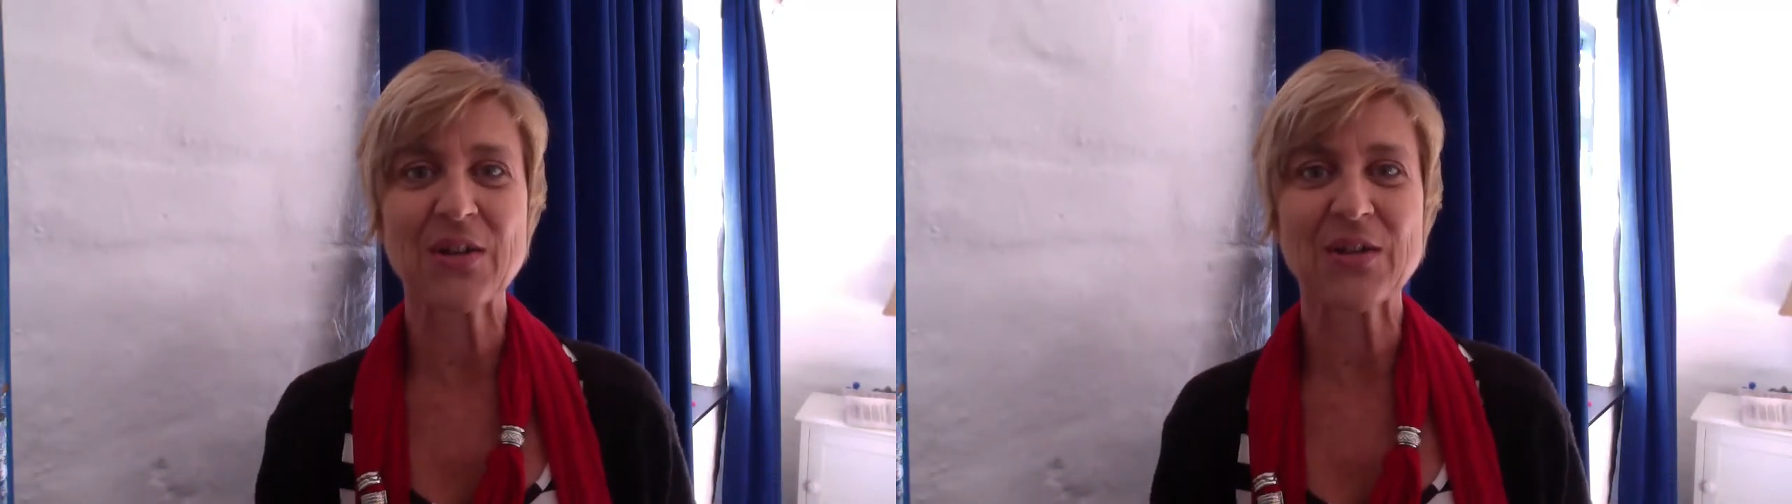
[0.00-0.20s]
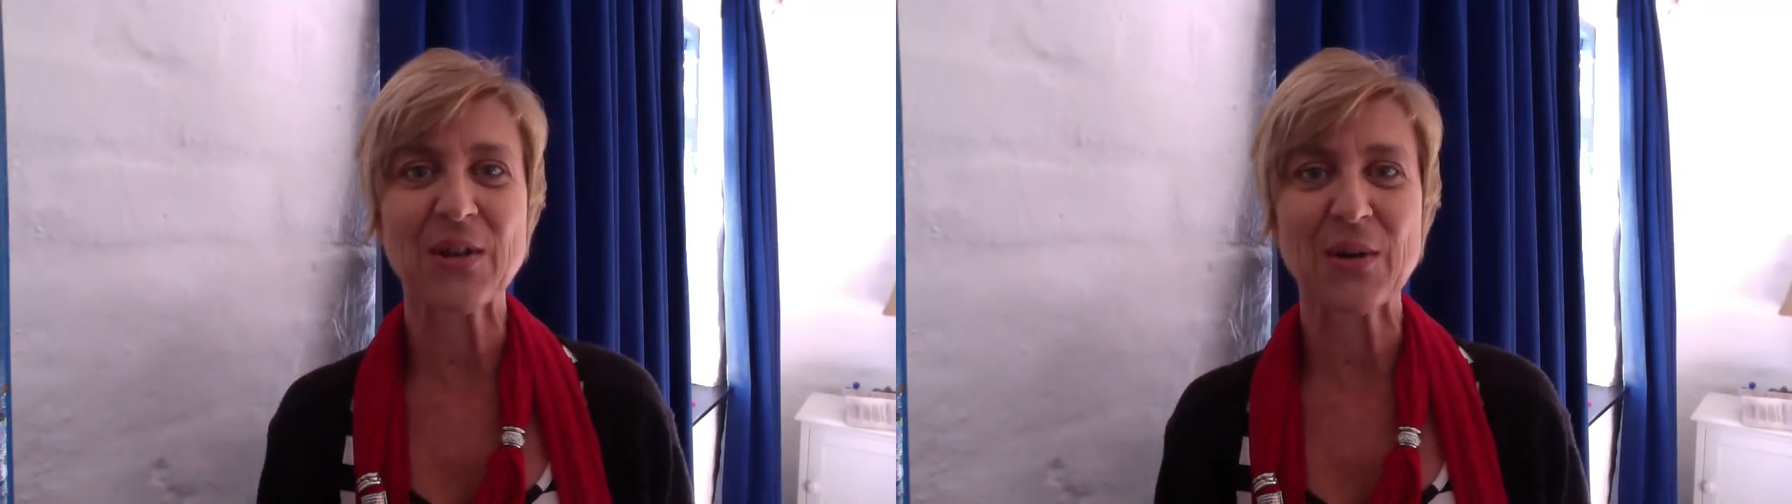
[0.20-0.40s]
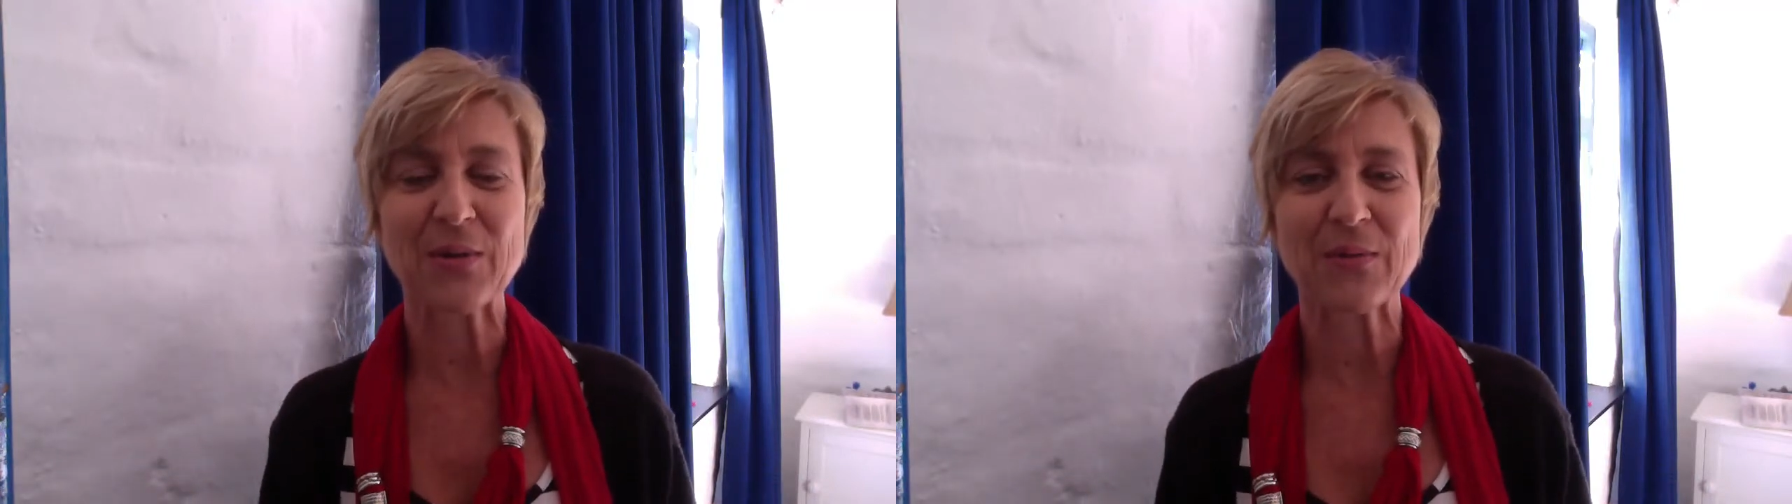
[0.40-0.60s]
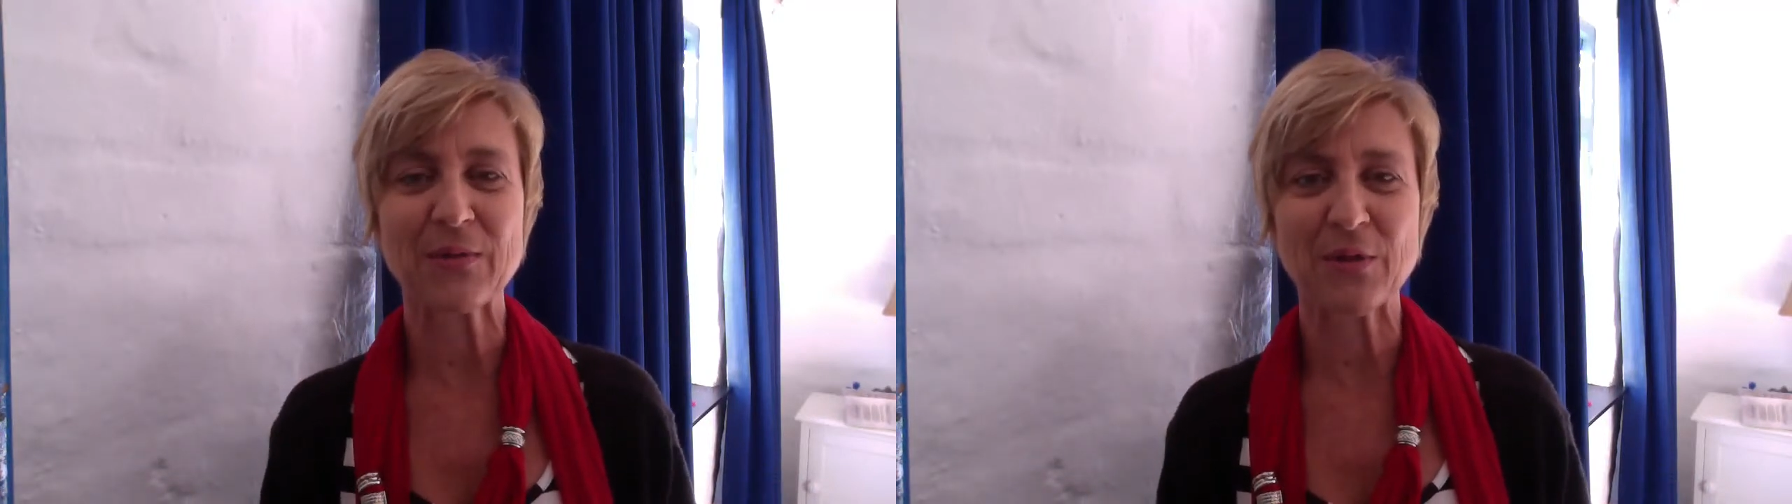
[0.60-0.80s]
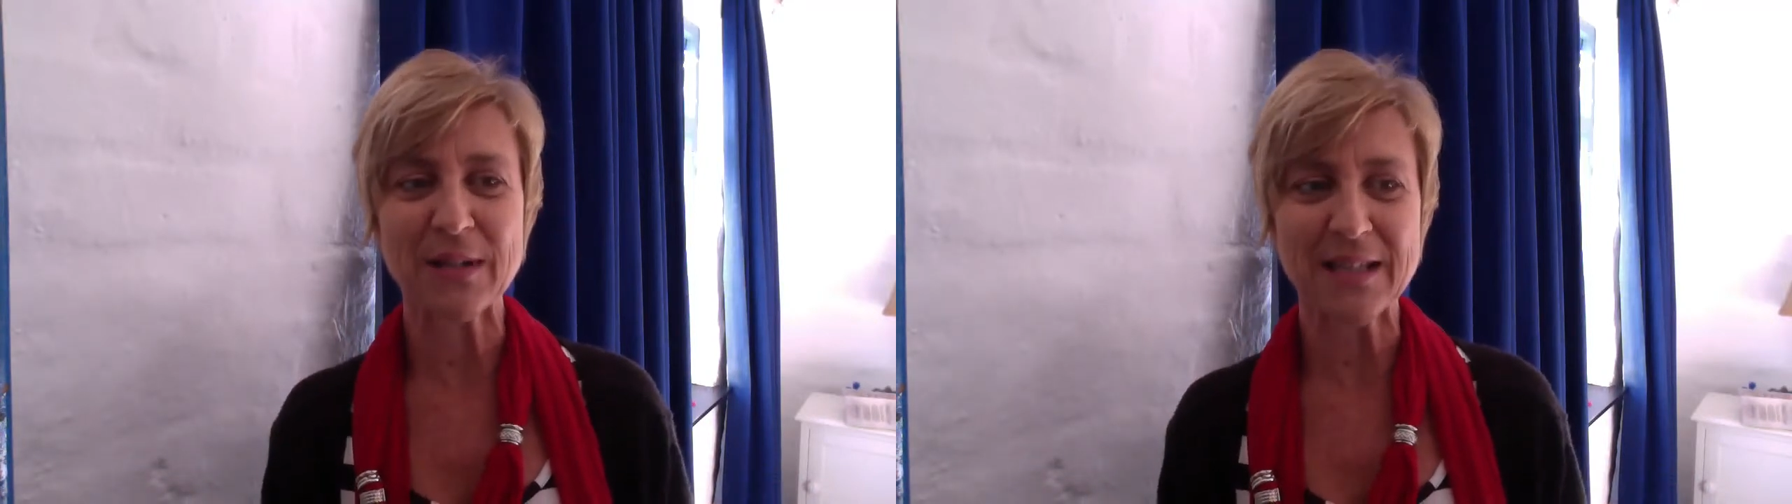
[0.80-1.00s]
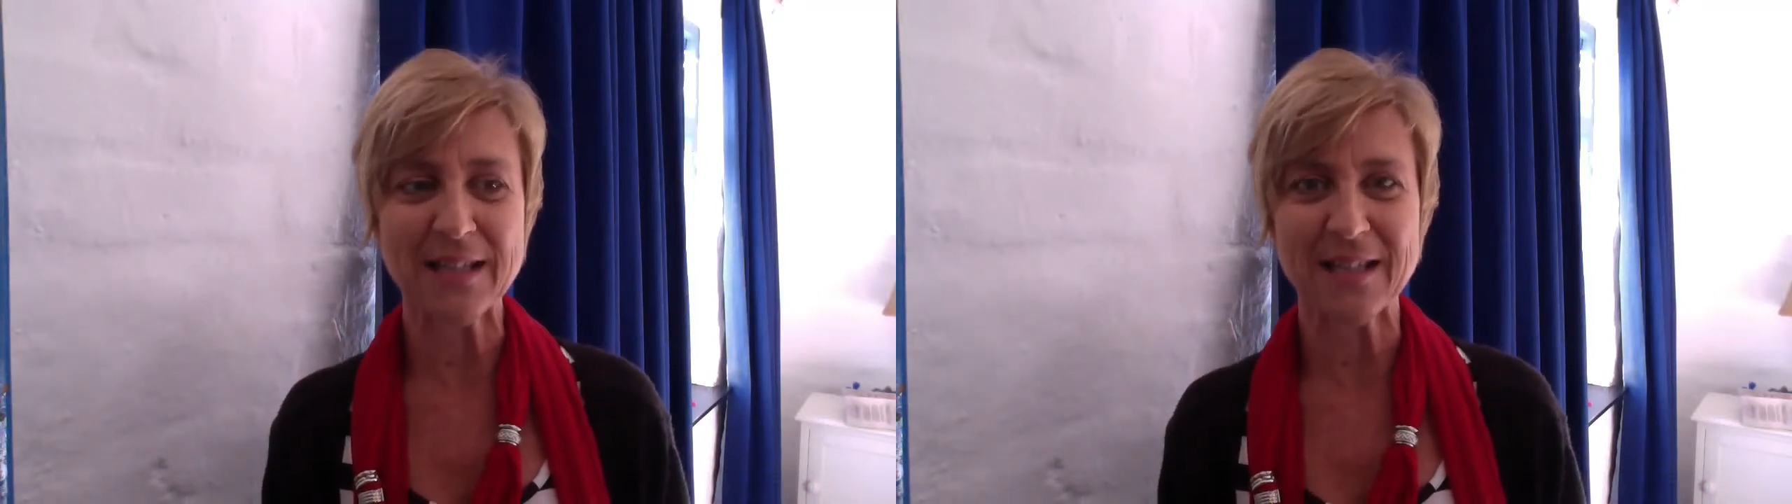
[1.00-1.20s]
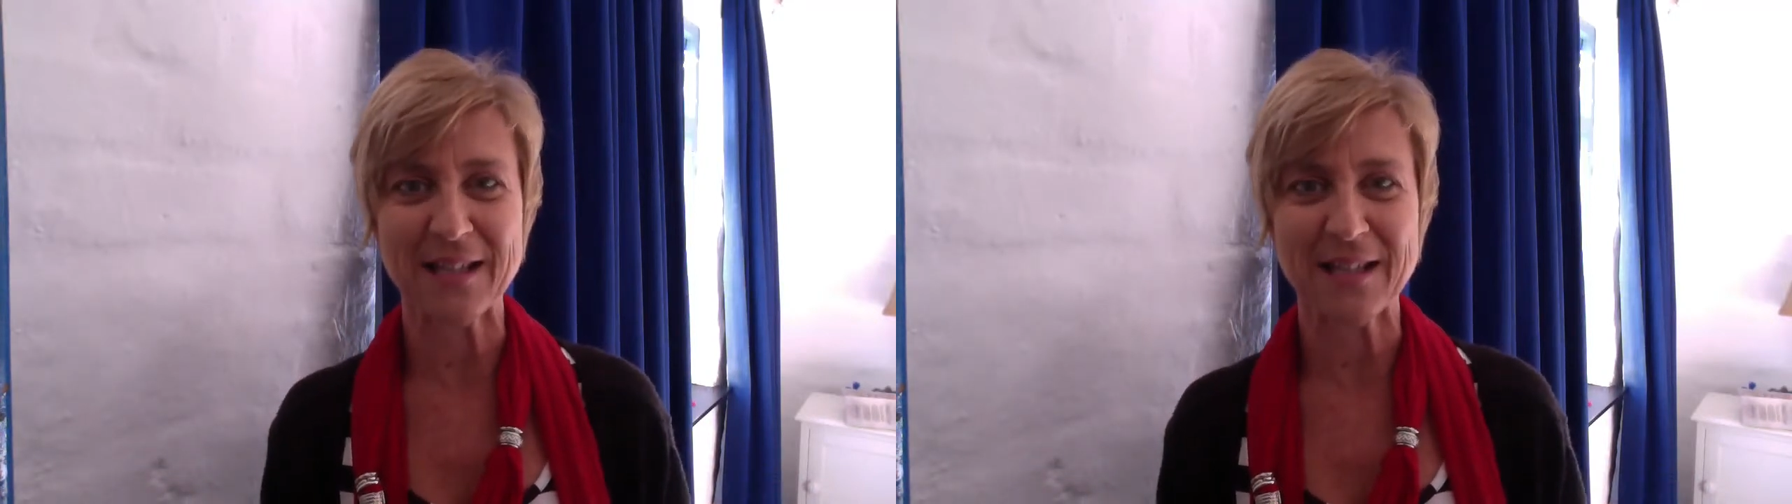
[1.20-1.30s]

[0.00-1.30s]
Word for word: So, choices is